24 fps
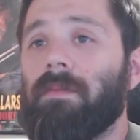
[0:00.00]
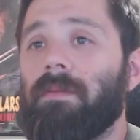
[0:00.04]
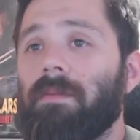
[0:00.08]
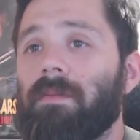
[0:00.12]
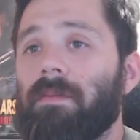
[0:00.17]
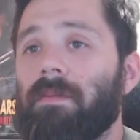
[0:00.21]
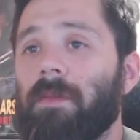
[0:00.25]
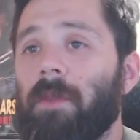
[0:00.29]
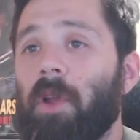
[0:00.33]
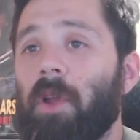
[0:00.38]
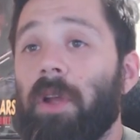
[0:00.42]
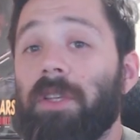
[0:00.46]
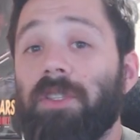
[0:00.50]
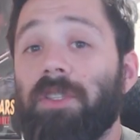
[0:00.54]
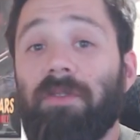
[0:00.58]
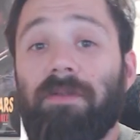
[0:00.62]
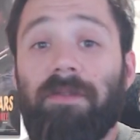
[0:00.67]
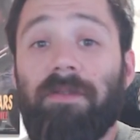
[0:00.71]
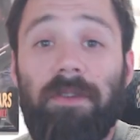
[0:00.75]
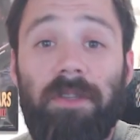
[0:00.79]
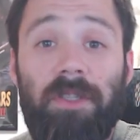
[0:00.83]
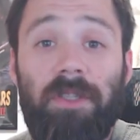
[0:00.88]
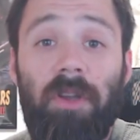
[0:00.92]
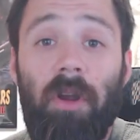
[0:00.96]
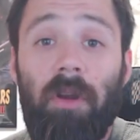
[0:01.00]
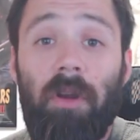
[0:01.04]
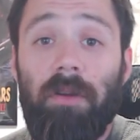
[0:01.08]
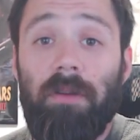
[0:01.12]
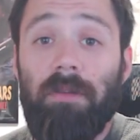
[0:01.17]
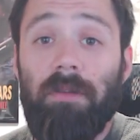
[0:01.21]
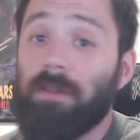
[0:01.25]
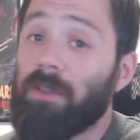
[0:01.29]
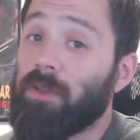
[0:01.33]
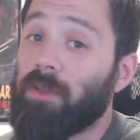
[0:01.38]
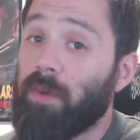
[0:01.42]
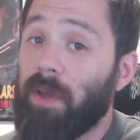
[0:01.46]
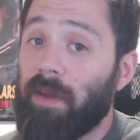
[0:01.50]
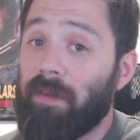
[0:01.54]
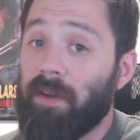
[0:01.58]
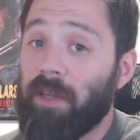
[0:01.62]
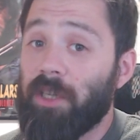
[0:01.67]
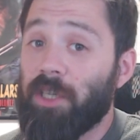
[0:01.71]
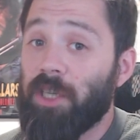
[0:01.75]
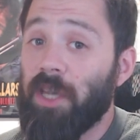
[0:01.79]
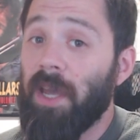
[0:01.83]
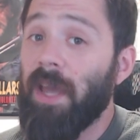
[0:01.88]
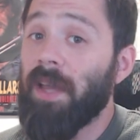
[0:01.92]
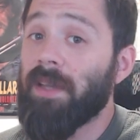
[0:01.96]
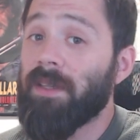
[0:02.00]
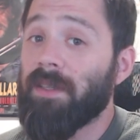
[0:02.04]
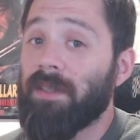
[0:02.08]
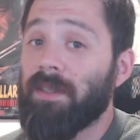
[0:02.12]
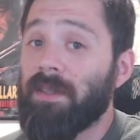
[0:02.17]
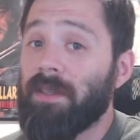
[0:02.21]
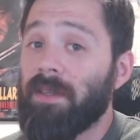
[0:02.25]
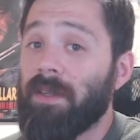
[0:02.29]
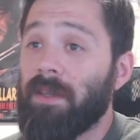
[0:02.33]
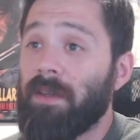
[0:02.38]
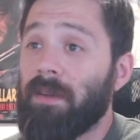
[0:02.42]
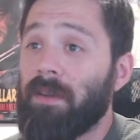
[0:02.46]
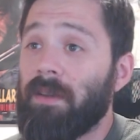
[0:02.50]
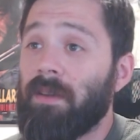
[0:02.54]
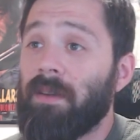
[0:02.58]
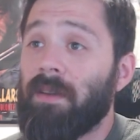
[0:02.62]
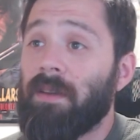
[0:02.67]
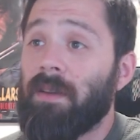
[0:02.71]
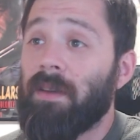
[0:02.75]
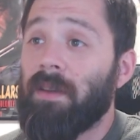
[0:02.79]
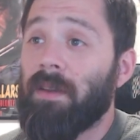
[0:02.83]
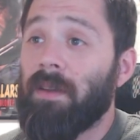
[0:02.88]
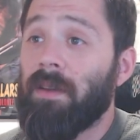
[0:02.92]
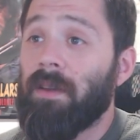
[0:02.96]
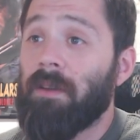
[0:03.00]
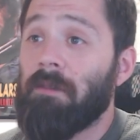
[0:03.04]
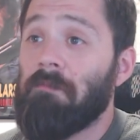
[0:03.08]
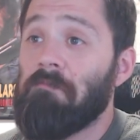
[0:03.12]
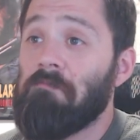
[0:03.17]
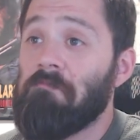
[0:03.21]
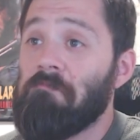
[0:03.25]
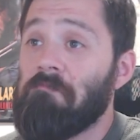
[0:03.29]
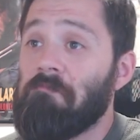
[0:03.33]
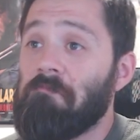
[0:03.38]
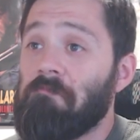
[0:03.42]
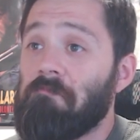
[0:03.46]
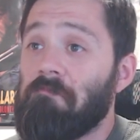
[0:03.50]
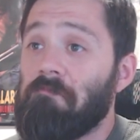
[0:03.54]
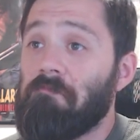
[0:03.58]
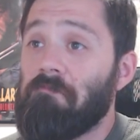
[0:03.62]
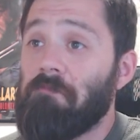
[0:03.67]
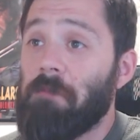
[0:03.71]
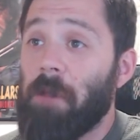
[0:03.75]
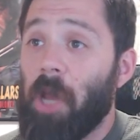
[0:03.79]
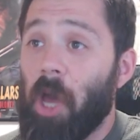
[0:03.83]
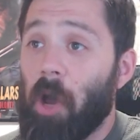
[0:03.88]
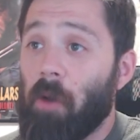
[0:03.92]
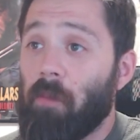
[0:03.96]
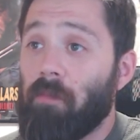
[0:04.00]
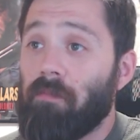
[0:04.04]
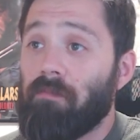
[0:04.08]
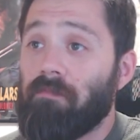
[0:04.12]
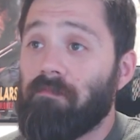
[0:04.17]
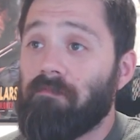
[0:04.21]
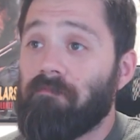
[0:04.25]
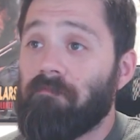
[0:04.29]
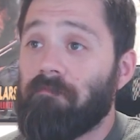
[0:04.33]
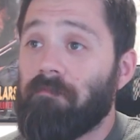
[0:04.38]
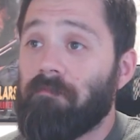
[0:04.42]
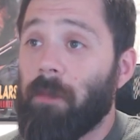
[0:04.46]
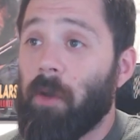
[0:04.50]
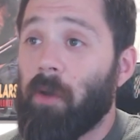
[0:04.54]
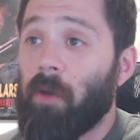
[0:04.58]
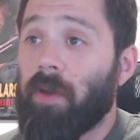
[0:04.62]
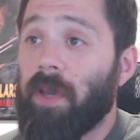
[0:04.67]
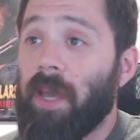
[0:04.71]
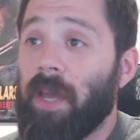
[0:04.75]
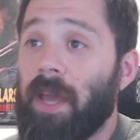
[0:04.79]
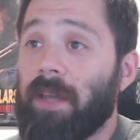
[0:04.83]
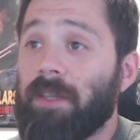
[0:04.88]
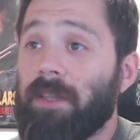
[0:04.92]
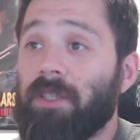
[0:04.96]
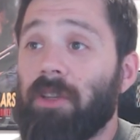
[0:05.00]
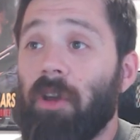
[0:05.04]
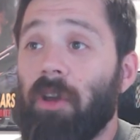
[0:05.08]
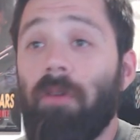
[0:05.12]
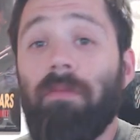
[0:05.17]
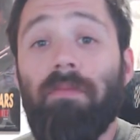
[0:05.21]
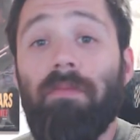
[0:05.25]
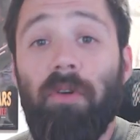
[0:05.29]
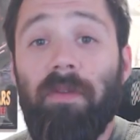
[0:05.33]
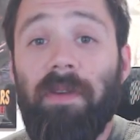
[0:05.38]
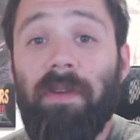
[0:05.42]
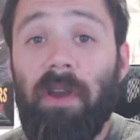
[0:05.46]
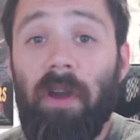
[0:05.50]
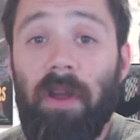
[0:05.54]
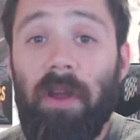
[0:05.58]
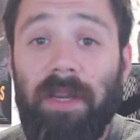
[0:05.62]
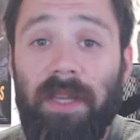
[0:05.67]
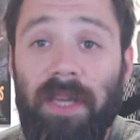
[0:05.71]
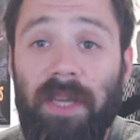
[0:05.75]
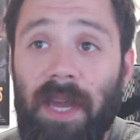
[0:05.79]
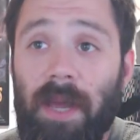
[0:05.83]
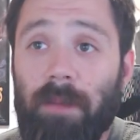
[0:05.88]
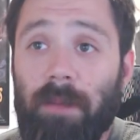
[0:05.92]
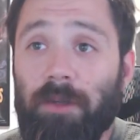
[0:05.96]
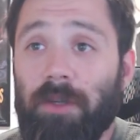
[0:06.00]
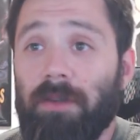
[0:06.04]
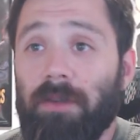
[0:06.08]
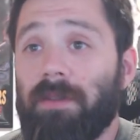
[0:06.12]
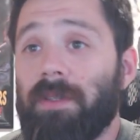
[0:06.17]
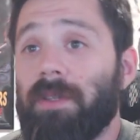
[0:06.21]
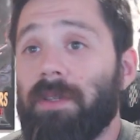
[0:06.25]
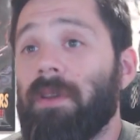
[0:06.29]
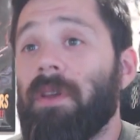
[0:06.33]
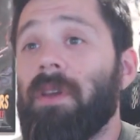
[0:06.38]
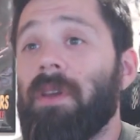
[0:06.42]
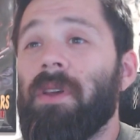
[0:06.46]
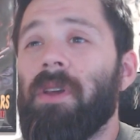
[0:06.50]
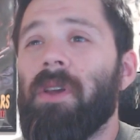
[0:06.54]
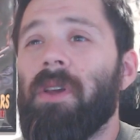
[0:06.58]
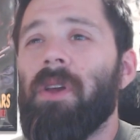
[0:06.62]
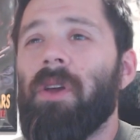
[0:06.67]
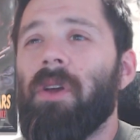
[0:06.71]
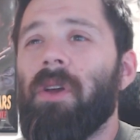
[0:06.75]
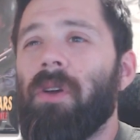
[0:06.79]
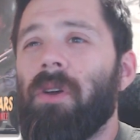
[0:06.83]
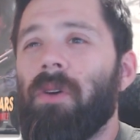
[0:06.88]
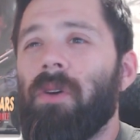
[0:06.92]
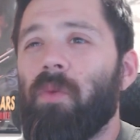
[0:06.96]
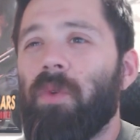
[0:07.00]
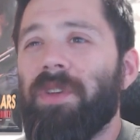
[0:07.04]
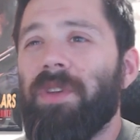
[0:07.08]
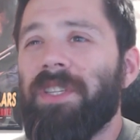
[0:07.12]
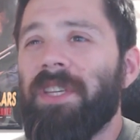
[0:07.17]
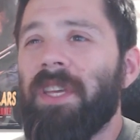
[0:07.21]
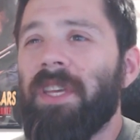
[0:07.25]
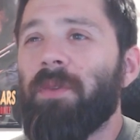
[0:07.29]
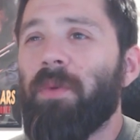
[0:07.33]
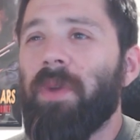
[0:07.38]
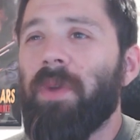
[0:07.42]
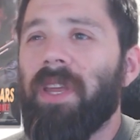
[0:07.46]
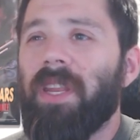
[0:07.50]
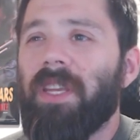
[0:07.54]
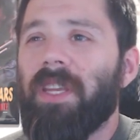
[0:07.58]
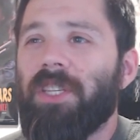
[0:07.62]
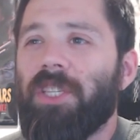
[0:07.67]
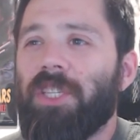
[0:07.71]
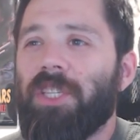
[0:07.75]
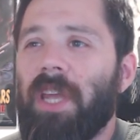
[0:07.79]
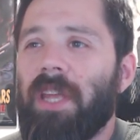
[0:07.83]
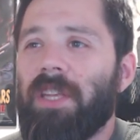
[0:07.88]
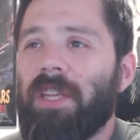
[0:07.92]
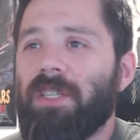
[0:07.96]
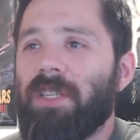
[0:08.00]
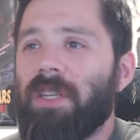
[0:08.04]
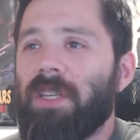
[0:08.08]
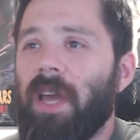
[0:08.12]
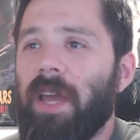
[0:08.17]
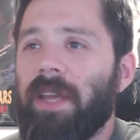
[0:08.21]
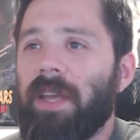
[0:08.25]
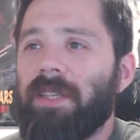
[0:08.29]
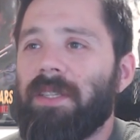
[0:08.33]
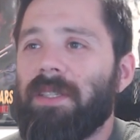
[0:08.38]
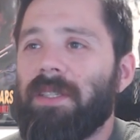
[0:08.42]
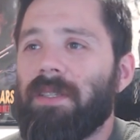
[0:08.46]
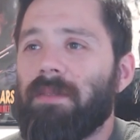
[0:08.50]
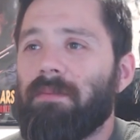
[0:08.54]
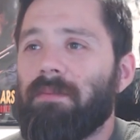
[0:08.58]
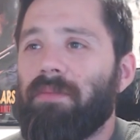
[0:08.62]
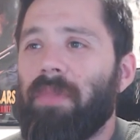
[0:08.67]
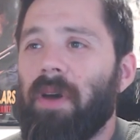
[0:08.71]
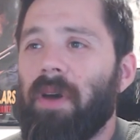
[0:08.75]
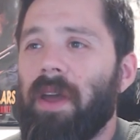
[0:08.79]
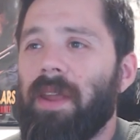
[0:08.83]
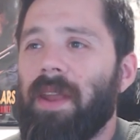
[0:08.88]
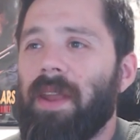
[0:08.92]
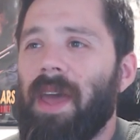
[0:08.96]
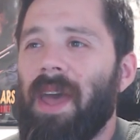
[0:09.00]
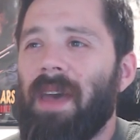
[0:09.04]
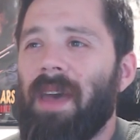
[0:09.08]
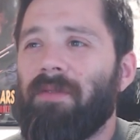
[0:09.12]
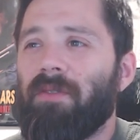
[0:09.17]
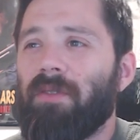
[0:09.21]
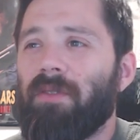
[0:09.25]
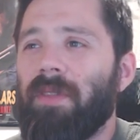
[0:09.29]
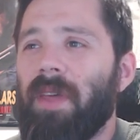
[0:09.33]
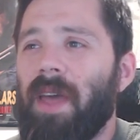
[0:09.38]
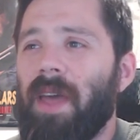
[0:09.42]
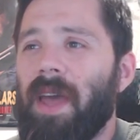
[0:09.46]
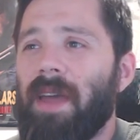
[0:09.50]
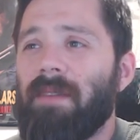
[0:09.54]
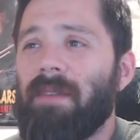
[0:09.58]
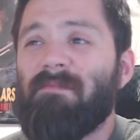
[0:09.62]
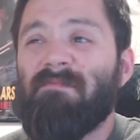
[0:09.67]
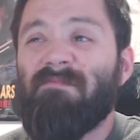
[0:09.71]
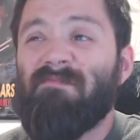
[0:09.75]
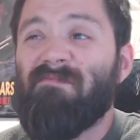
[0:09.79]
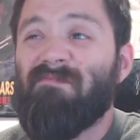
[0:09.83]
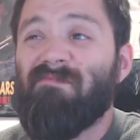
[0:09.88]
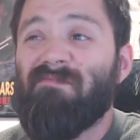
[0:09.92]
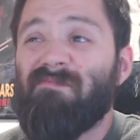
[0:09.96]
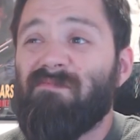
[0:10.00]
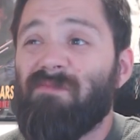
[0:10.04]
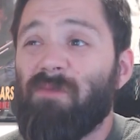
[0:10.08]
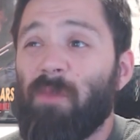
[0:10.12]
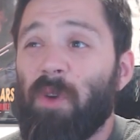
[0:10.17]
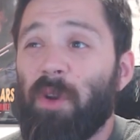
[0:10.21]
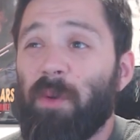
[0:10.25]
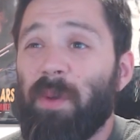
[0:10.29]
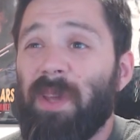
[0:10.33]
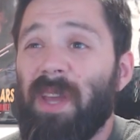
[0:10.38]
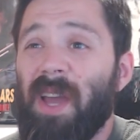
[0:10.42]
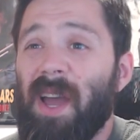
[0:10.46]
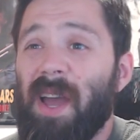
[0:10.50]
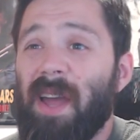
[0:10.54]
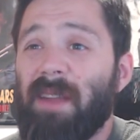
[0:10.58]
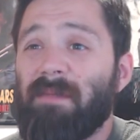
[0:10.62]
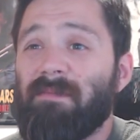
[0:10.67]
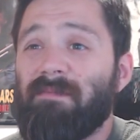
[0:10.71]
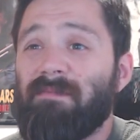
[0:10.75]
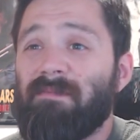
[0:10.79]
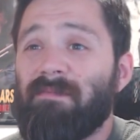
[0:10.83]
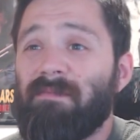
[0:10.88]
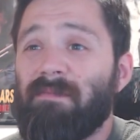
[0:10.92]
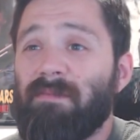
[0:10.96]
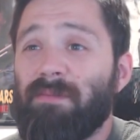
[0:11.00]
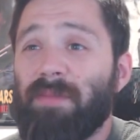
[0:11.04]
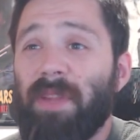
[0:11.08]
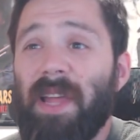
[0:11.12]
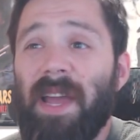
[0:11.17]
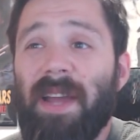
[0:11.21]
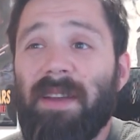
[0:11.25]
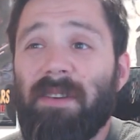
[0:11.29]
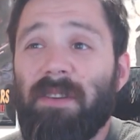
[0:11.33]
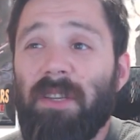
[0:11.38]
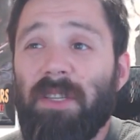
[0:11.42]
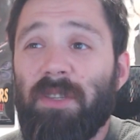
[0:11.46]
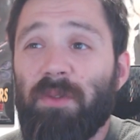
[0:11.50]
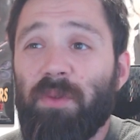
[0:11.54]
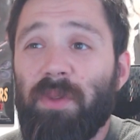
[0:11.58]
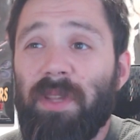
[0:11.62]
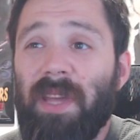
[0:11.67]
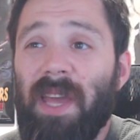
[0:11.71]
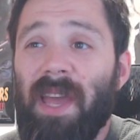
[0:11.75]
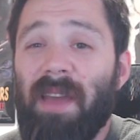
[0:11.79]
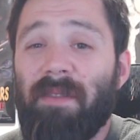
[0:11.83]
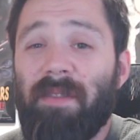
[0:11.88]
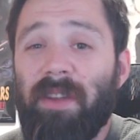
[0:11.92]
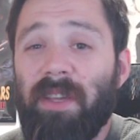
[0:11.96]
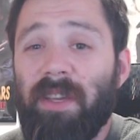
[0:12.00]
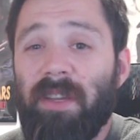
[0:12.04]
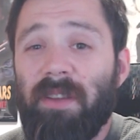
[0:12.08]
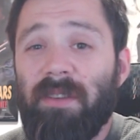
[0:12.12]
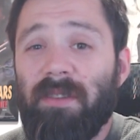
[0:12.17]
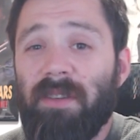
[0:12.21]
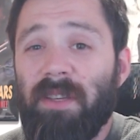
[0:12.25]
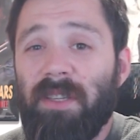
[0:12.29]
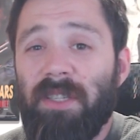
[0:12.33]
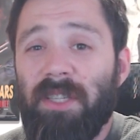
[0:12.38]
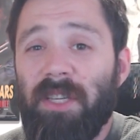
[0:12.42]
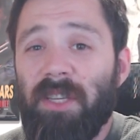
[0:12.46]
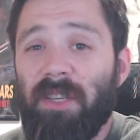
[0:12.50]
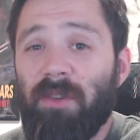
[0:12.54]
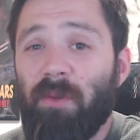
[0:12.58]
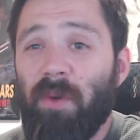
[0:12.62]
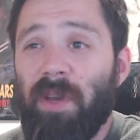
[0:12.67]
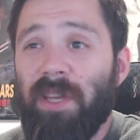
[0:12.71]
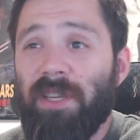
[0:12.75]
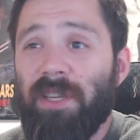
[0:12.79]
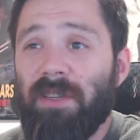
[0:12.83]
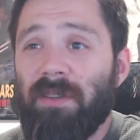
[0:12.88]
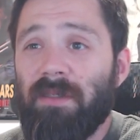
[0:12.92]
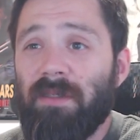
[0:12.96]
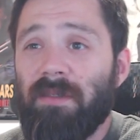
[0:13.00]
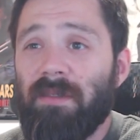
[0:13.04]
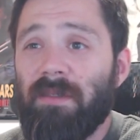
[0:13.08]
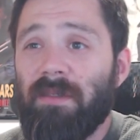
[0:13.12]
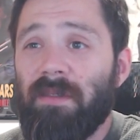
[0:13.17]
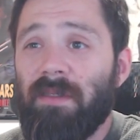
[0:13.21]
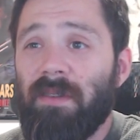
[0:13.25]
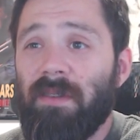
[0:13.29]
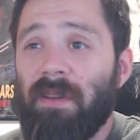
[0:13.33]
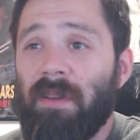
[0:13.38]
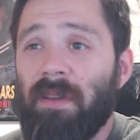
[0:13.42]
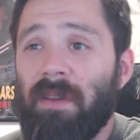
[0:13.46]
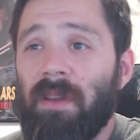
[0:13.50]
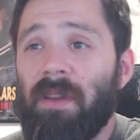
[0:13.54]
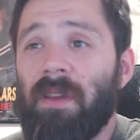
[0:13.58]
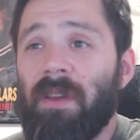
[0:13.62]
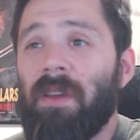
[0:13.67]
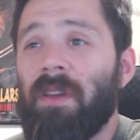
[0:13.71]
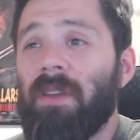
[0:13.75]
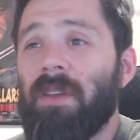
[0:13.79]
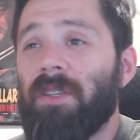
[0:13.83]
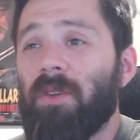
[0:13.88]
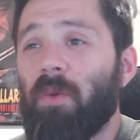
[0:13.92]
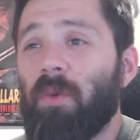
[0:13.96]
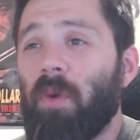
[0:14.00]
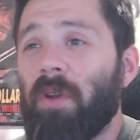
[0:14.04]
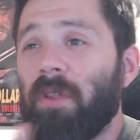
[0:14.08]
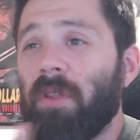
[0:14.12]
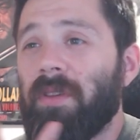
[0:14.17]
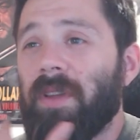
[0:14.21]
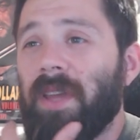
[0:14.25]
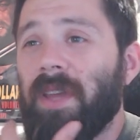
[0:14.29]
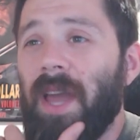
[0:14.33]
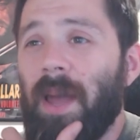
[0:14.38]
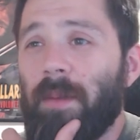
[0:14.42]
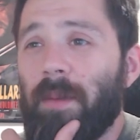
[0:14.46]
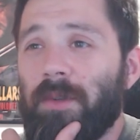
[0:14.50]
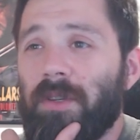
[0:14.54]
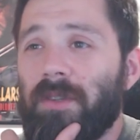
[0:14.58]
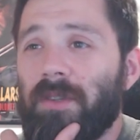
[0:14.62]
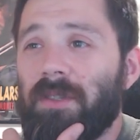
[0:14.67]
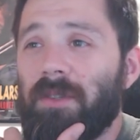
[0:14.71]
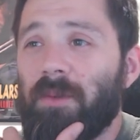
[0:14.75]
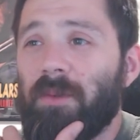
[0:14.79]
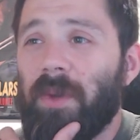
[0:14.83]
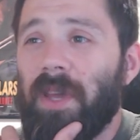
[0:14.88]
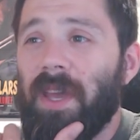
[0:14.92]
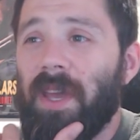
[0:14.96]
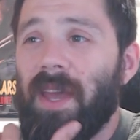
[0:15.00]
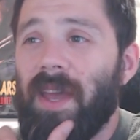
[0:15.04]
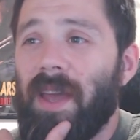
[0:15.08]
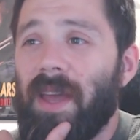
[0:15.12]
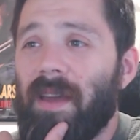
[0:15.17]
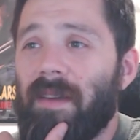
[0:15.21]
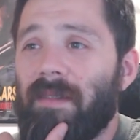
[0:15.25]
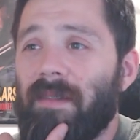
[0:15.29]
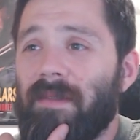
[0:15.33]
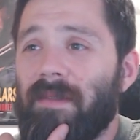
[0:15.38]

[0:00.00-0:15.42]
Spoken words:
Alright, so for starters, do we have any checks? No. Okay, so moving on to captures. We see that we can exchange knights, but after that, what do we got? Black doesn't really have any good continuation. So what are the captures do we have?